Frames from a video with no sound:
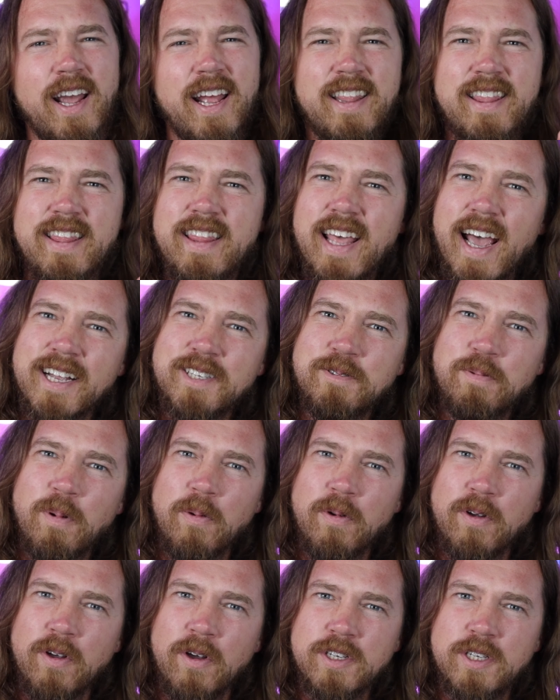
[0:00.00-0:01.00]
And that's what
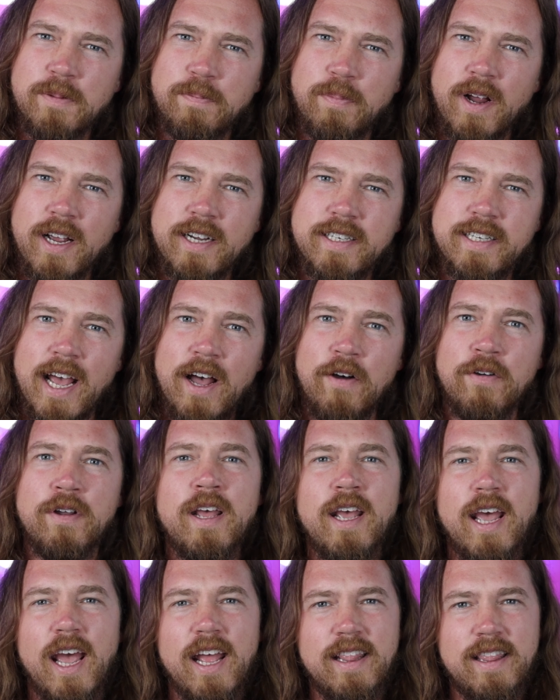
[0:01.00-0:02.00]
we're going to break down
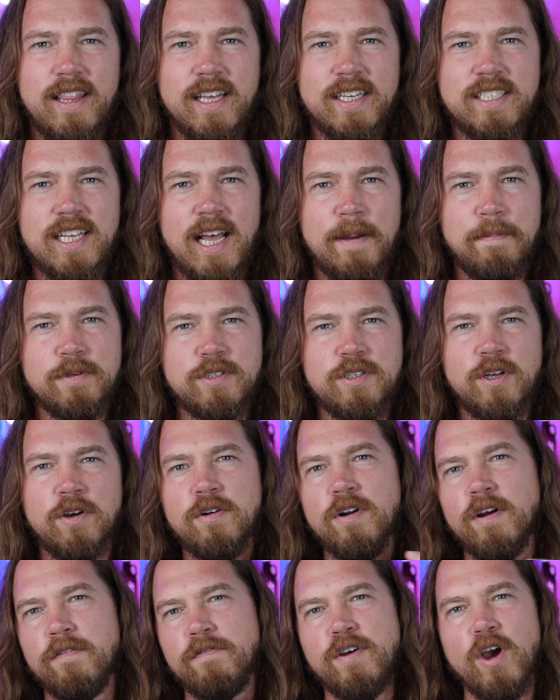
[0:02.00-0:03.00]
in this
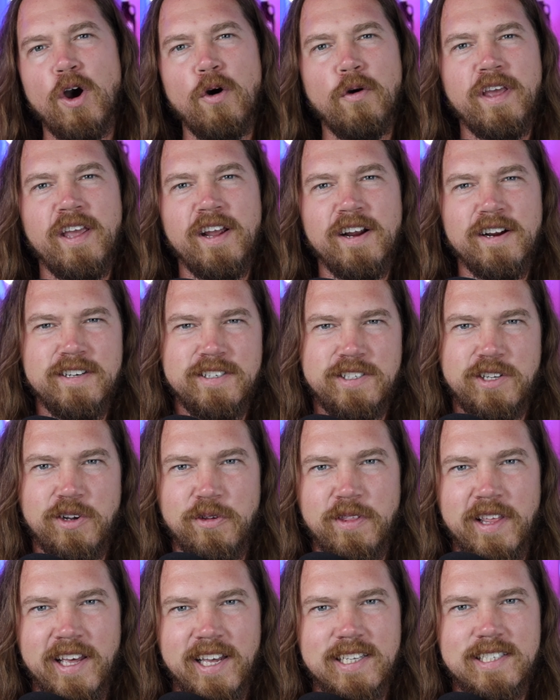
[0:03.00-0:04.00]
episode of Go Here and
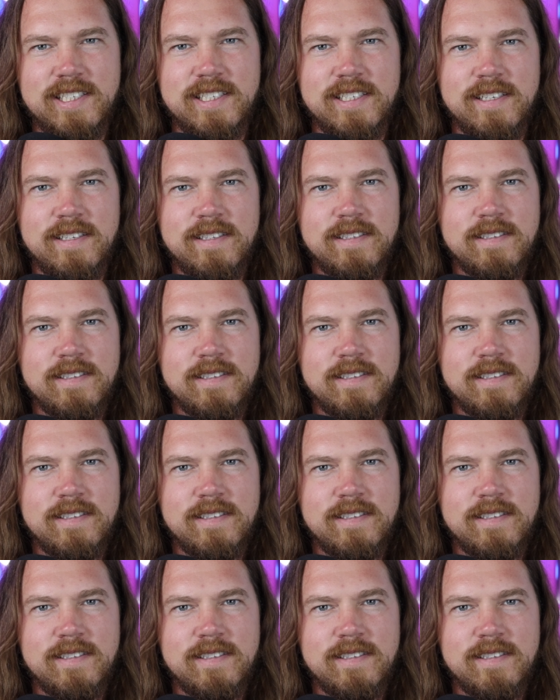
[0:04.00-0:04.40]
Do This.